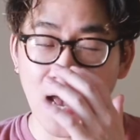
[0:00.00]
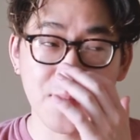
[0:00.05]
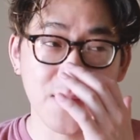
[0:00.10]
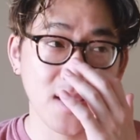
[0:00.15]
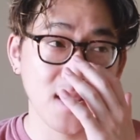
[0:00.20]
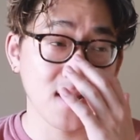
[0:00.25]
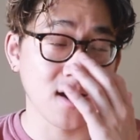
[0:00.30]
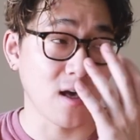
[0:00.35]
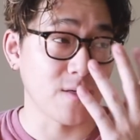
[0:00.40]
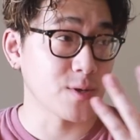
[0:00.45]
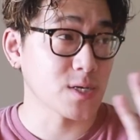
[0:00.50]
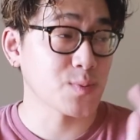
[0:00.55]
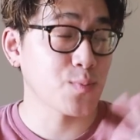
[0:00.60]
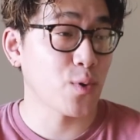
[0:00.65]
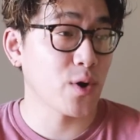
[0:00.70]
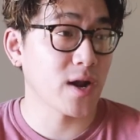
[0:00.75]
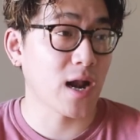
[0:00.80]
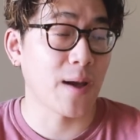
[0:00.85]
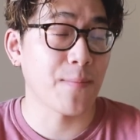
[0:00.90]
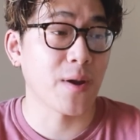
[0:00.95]
I mean, at this
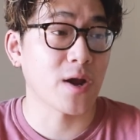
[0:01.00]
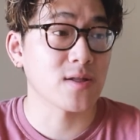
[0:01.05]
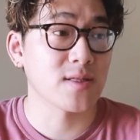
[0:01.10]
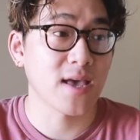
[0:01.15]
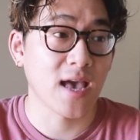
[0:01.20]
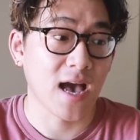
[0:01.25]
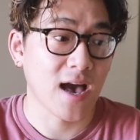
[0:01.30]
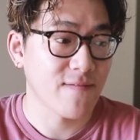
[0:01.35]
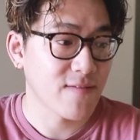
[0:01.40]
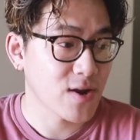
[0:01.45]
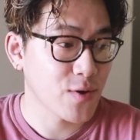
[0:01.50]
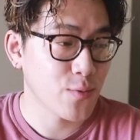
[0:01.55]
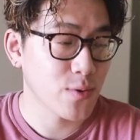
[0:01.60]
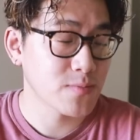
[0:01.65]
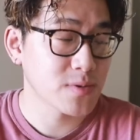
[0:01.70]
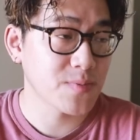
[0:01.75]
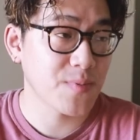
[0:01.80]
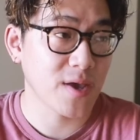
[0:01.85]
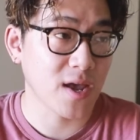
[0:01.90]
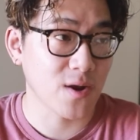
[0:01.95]
point, I barely have any room
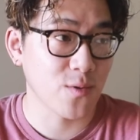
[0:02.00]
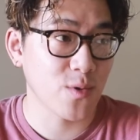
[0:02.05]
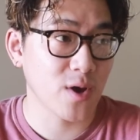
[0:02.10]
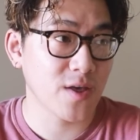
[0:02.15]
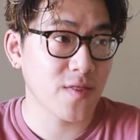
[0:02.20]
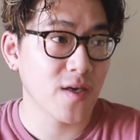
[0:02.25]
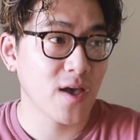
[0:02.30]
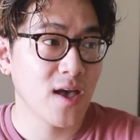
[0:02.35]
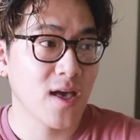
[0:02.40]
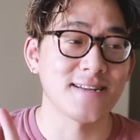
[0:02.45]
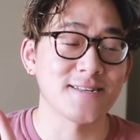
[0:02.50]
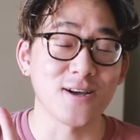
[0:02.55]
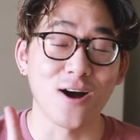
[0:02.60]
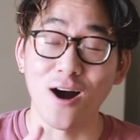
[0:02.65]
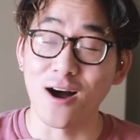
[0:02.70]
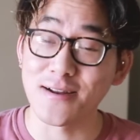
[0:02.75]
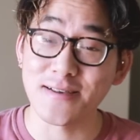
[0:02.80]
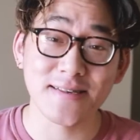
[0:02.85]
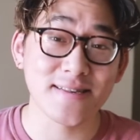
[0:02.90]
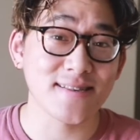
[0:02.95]
to begin with, and
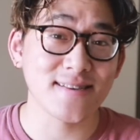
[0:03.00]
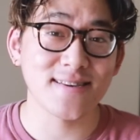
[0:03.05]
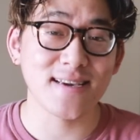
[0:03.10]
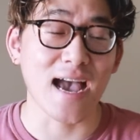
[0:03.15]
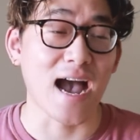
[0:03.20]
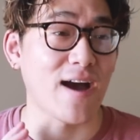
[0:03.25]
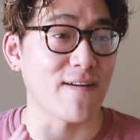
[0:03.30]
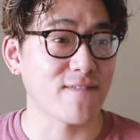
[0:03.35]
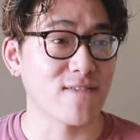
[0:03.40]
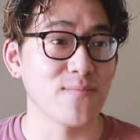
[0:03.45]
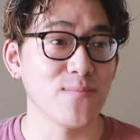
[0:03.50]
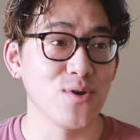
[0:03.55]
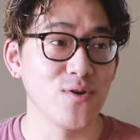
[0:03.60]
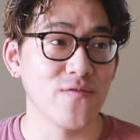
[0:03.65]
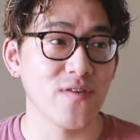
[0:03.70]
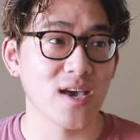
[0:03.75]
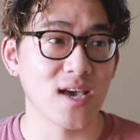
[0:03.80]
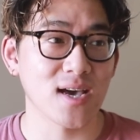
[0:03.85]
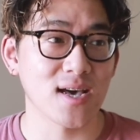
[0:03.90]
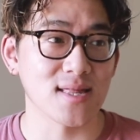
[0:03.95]
honestly, after
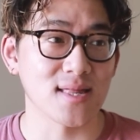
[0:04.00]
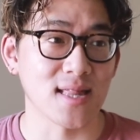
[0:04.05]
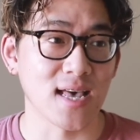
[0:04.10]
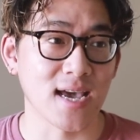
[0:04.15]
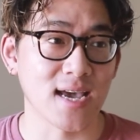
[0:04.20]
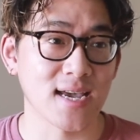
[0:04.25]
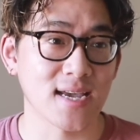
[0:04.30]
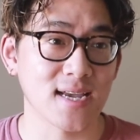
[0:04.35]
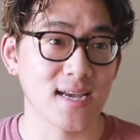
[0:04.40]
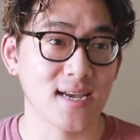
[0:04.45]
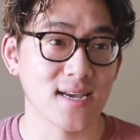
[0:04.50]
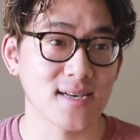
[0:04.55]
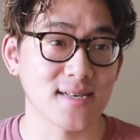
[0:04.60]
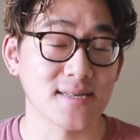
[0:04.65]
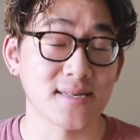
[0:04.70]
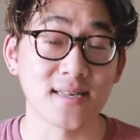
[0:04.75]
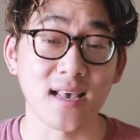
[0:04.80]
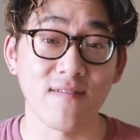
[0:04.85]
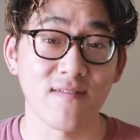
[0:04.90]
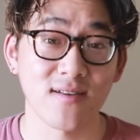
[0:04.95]
moving like
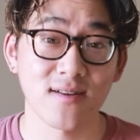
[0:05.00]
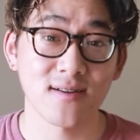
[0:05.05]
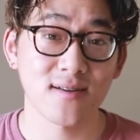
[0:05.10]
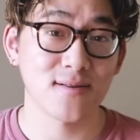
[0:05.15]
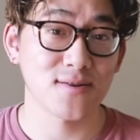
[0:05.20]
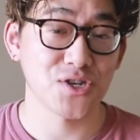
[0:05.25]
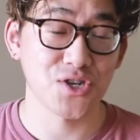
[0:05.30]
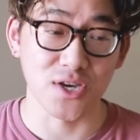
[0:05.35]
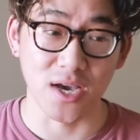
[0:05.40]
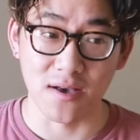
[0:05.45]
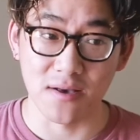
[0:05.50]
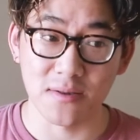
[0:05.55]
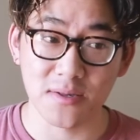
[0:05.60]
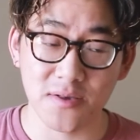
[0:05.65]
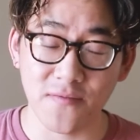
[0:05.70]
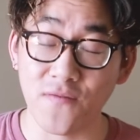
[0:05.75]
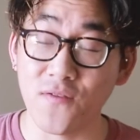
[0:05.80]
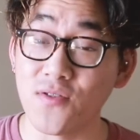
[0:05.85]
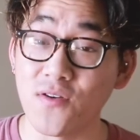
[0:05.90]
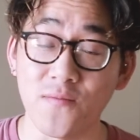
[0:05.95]
seven shelves
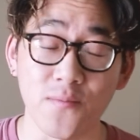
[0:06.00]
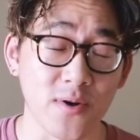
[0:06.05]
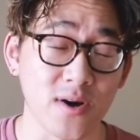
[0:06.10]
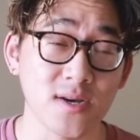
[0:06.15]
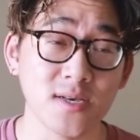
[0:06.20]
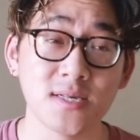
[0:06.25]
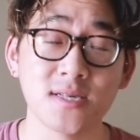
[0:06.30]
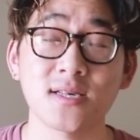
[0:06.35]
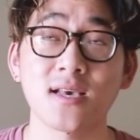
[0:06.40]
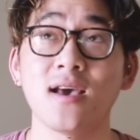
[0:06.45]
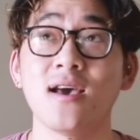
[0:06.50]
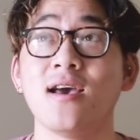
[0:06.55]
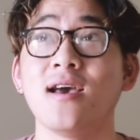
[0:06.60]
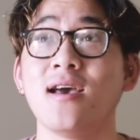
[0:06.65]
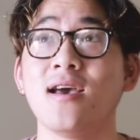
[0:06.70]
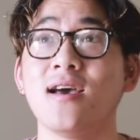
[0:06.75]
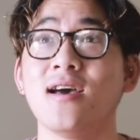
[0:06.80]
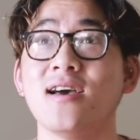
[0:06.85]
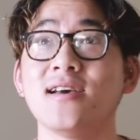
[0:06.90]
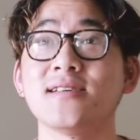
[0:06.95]
full of books,
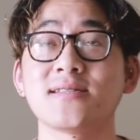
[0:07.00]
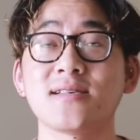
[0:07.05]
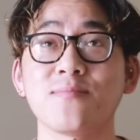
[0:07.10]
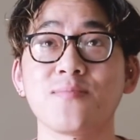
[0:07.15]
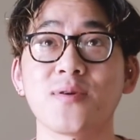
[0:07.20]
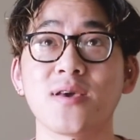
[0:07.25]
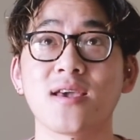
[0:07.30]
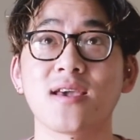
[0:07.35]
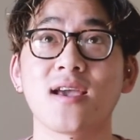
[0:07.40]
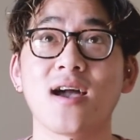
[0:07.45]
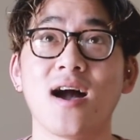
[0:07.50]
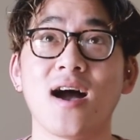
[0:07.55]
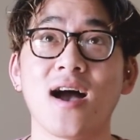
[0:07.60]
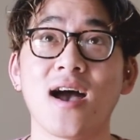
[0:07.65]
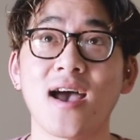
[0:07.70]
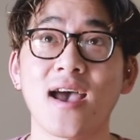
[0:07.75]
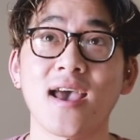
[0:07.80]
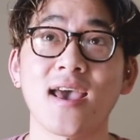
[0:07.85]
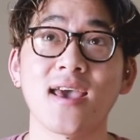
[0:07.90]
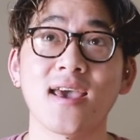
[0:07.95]
is something
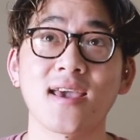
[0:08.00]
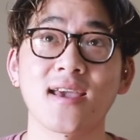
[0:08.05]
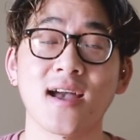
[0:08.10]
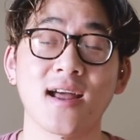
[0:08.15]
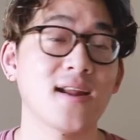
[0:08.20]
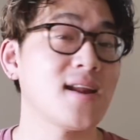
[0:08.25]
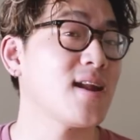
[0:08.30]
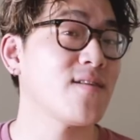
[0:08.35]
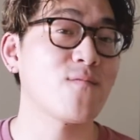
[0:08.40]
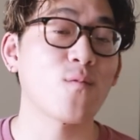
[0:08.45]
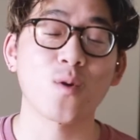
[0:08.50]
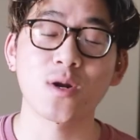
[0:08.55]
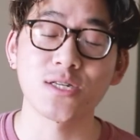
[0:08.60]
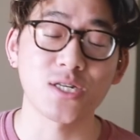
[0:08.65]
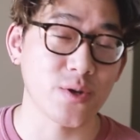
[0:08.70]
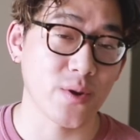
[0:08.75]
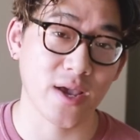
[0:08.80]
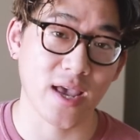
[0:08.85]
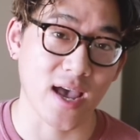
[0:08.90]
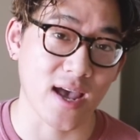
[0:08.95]
I kind of never want
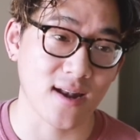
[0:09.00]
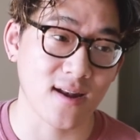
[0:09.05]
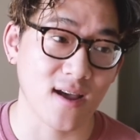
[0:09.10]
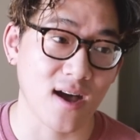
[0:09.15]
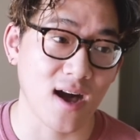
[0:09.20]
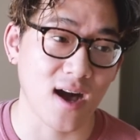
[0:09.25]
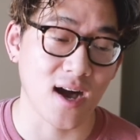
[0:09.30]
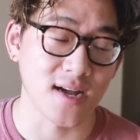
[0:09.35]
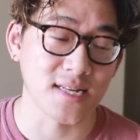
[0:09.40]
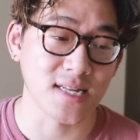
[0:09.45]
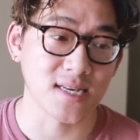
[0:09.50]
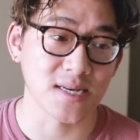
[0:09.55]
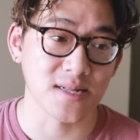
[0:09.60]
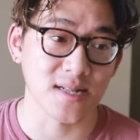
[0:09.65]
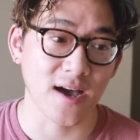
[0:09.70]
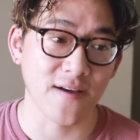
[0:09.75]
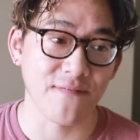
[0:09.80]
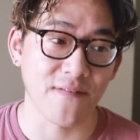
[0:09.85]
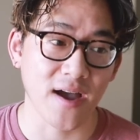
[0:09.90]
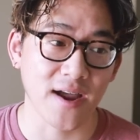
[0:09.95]
to do again until
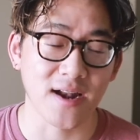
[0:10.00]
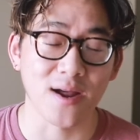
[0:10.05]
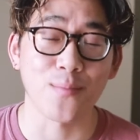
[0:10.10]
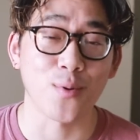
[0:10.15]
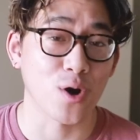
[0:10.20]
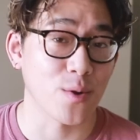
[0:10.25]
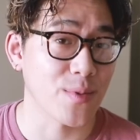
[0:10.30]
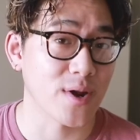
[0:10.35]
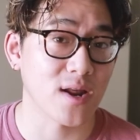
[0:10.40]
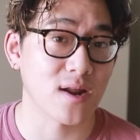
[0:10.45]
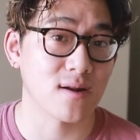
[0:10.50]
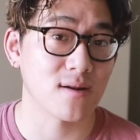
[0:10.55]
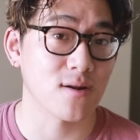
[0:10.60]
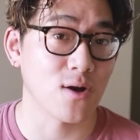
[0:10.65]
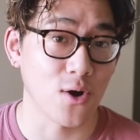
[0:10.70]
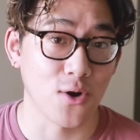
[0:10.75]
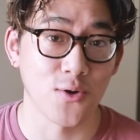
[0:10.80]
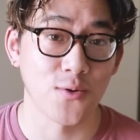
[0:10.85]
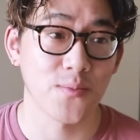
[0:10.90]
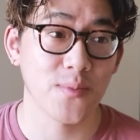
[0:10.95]
I find a permanent
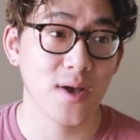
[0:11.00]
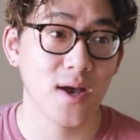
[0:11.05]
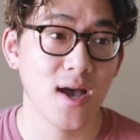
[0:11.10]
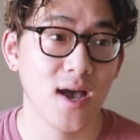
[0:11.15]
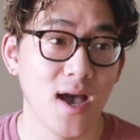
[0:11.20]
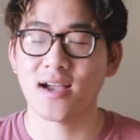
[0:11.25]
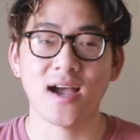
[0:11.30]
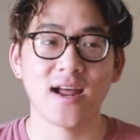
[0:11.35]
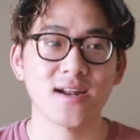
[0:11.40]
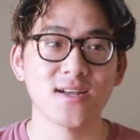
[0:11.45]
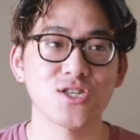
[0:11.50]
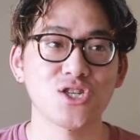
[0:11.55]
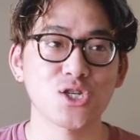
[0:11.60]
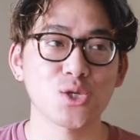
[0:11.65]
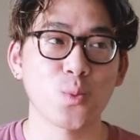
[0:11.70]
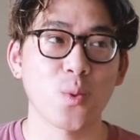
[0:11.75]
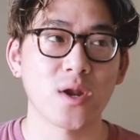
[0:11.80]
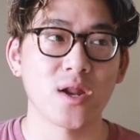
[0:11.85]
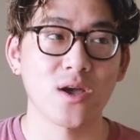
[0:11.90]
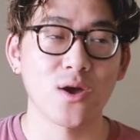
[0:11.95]
home. Kind of
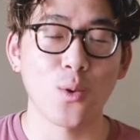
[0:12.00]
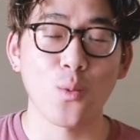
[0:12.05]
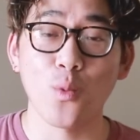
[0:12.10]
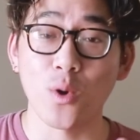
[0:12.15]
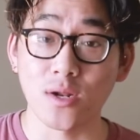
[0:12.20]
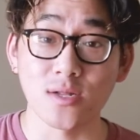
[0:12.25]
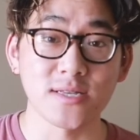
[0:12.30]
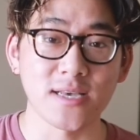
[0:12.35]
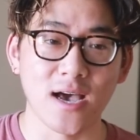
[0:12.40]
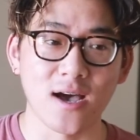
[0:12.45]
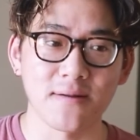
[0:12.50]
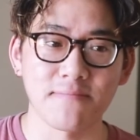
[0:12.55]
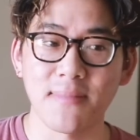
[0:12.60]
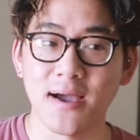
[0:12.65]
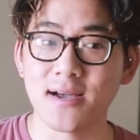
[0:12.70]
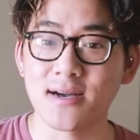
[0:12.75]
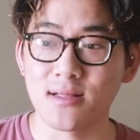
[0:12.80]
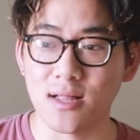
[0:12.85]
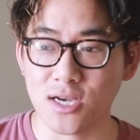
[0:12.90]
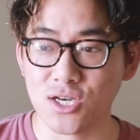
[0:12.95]
just want to whittle down my
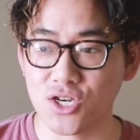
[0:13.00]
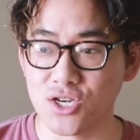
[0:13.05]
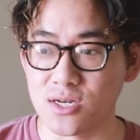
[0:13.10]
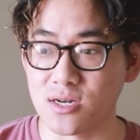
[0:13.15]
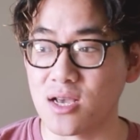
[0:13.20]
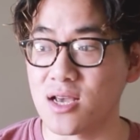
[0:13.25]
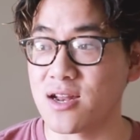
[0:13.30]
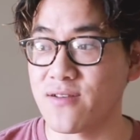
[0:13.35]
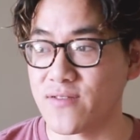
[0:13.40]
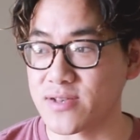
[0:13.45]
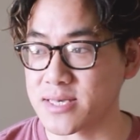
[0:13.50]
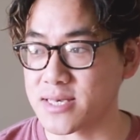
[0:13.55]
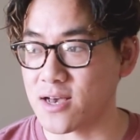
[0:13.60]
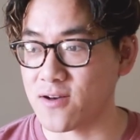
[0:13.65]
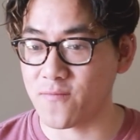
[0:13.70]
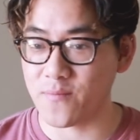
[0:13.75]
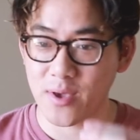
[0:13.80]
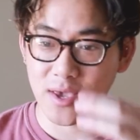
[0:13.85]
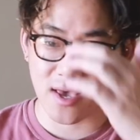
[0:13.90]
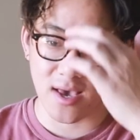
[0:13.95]
collection in of
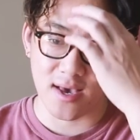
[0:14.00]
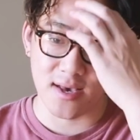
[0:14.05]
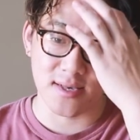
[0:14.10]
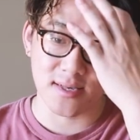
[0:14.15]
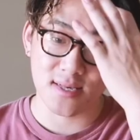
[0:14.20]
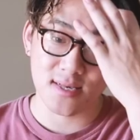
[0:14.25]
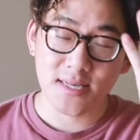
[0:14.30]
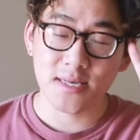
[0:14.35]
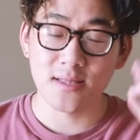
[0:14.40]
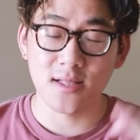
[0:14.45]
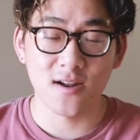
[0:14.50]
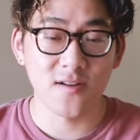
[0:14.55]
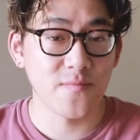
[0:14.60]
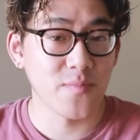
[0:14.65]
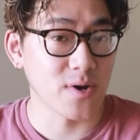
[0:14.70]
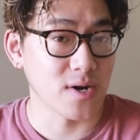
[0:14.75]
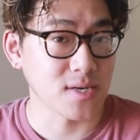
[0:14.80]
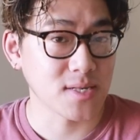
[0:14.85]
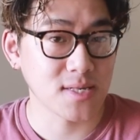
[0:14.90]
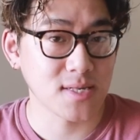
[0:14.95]
itself because it's a lot of
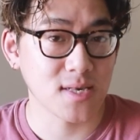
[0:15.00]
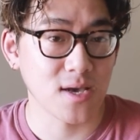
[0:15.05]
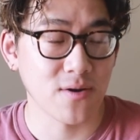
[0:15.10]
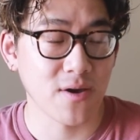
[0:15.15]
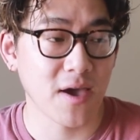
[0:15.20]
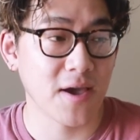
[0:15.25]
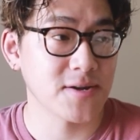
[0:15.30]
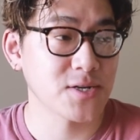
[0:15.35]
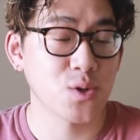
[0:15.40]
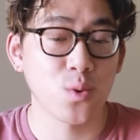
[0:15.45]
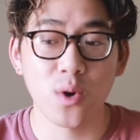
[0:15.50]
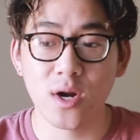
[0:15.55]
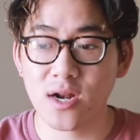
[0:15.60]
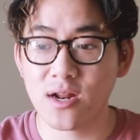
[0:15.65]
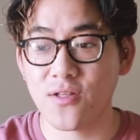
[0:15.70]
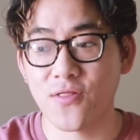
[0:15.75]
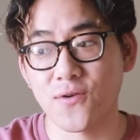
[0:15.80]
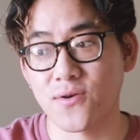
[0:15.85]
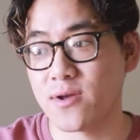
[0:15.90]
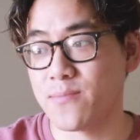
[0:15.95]
books, okay? 20
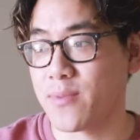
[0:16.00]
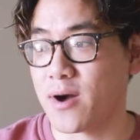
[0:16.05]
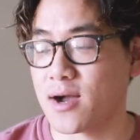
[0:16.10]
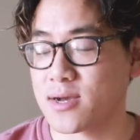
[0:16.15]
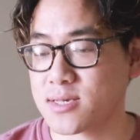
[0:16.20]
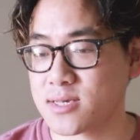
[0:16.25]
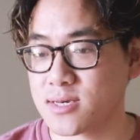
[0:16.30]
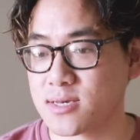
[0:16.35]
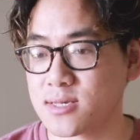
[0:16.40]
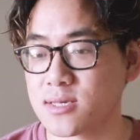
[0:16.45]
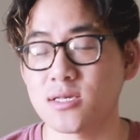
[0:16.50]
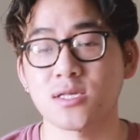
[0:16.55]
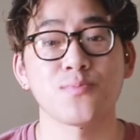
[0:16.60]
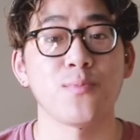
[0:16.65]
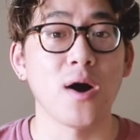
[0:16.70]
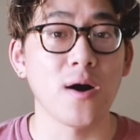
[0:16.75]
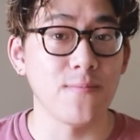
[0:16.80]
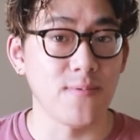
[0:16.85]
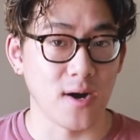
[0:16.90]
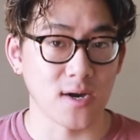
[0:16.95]
to 30 boxes,
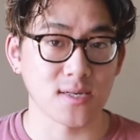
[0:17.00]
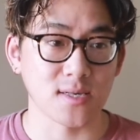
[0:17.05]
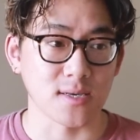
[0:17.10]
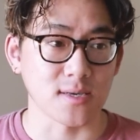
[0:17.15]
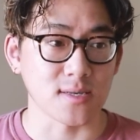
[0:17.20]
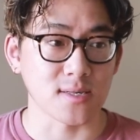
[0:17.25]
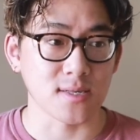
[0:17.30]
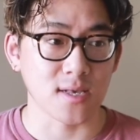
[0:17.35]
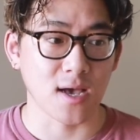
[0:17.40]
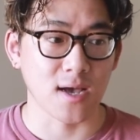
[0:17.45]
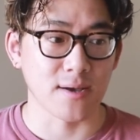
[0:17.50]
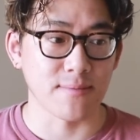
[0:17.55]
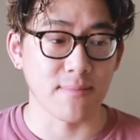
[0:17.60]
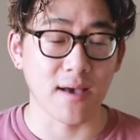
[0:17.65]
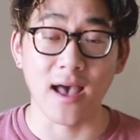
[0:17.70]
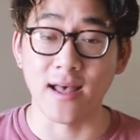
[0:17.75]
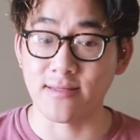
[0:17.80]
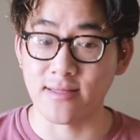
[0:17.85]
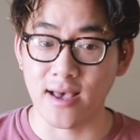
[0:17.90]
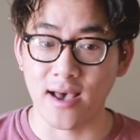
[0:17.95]
small boxes um,
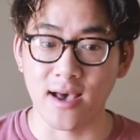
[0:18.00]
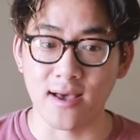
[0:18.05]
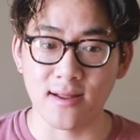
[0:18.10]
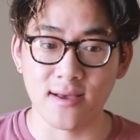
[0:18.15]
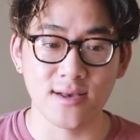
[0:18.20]
at that.